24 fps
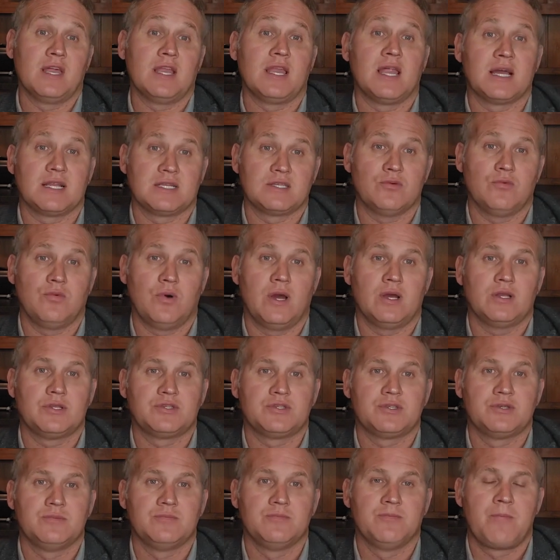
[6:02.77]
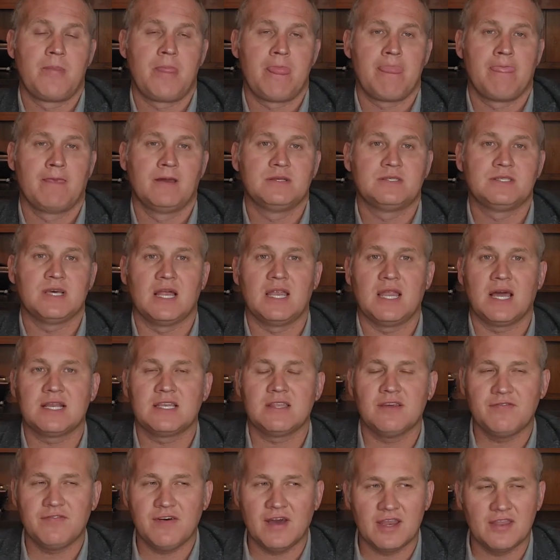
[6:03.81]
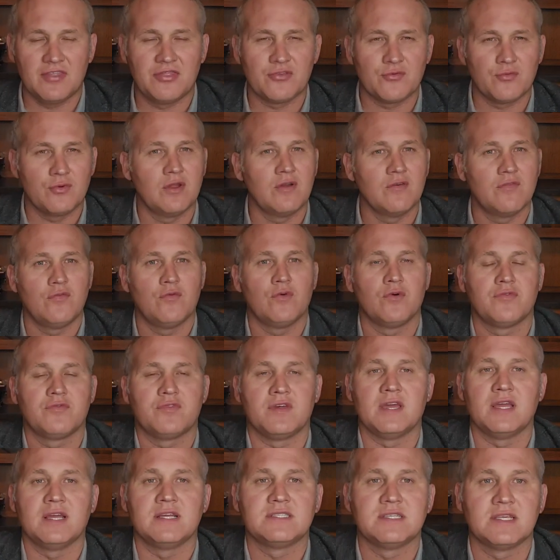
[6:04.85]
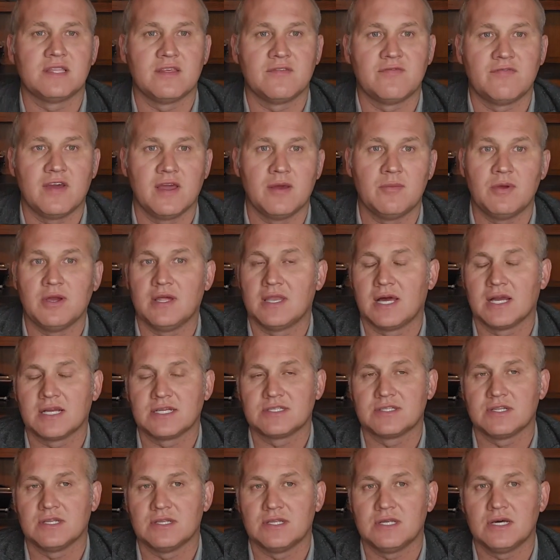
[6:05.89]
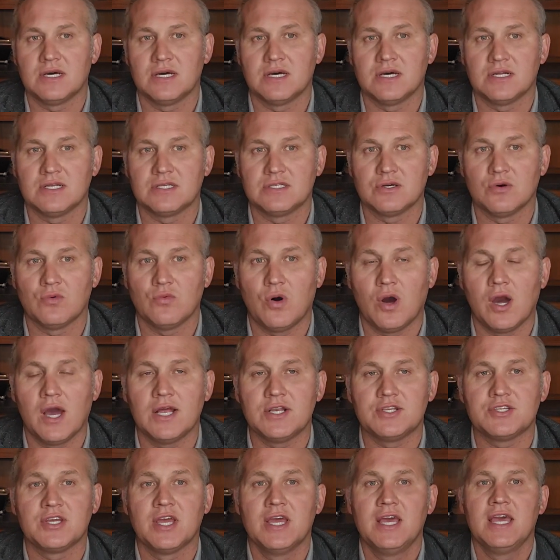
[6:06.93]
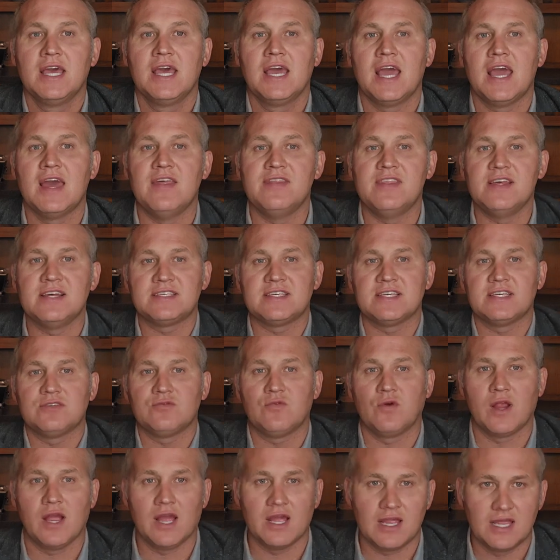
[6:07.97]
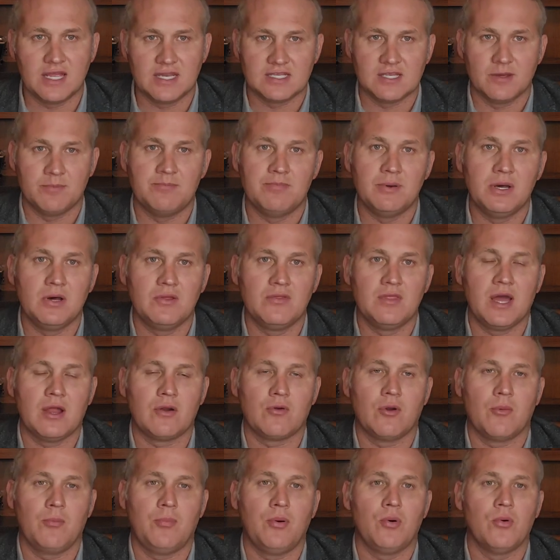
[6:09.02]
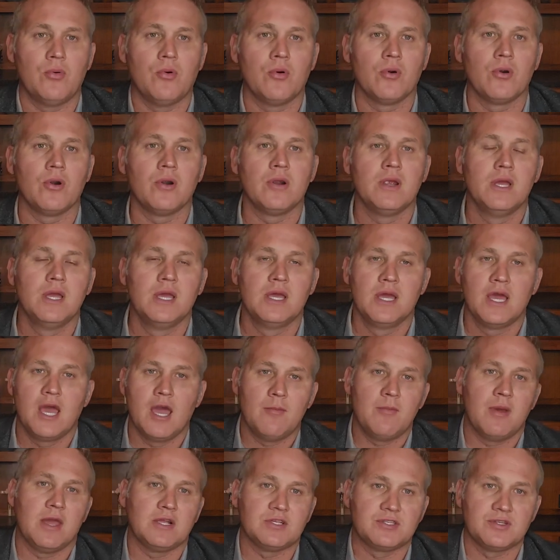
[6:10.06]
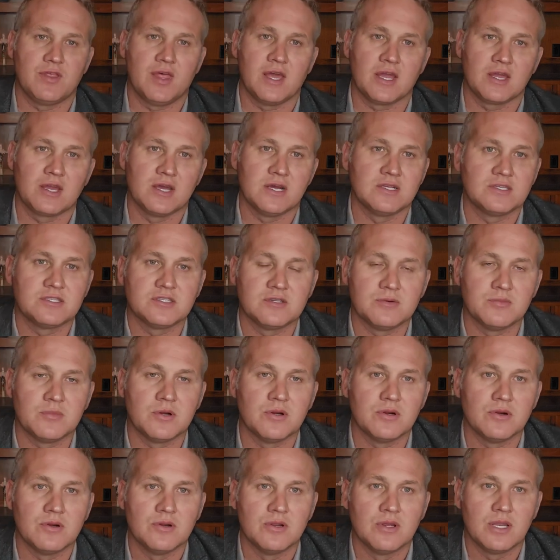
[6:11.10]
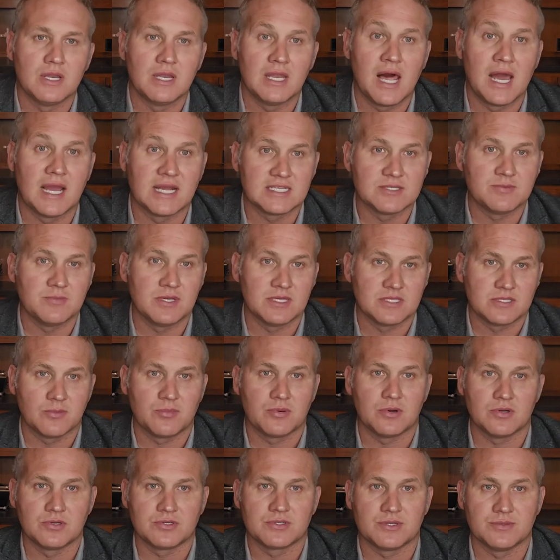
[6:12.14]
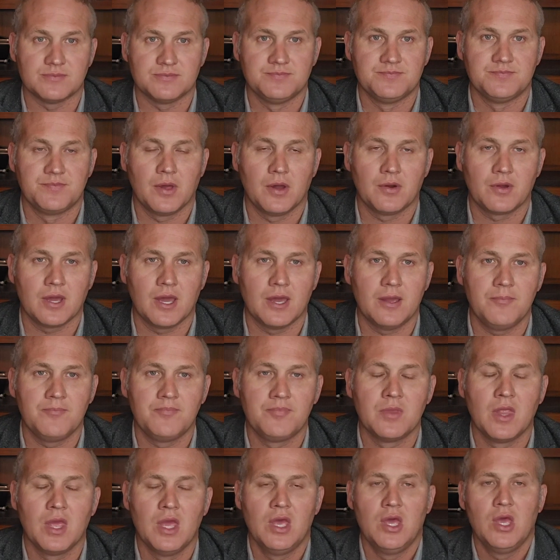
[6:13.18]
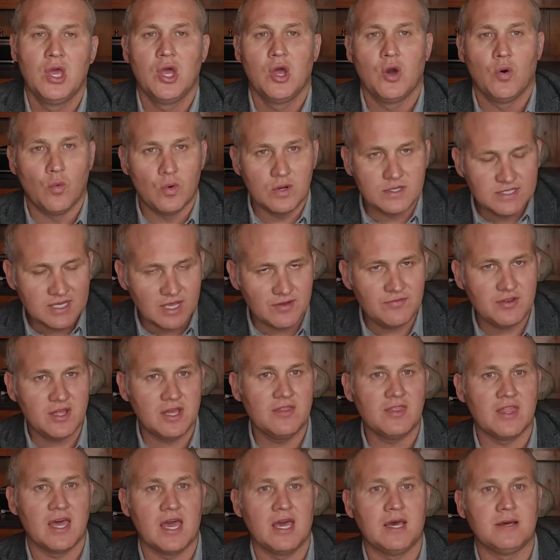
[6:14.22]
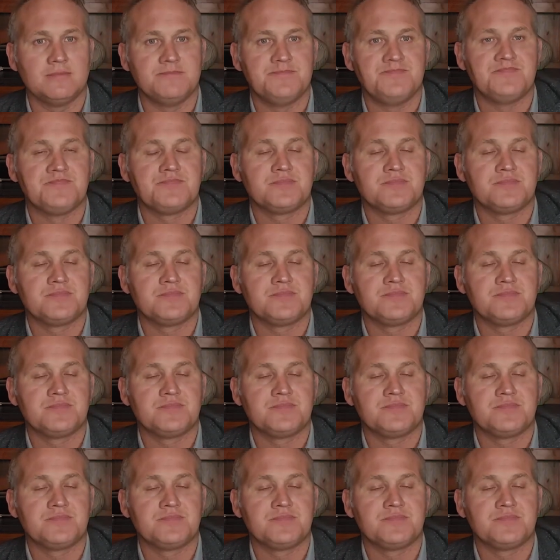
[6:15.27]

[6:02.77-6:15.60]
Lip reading: they like to watch. So I like to find 3 or 4 things that the family likes to watch. And this is where I get to build that rapport and make sure that customer likes me as a person. Okay? Once I've done that,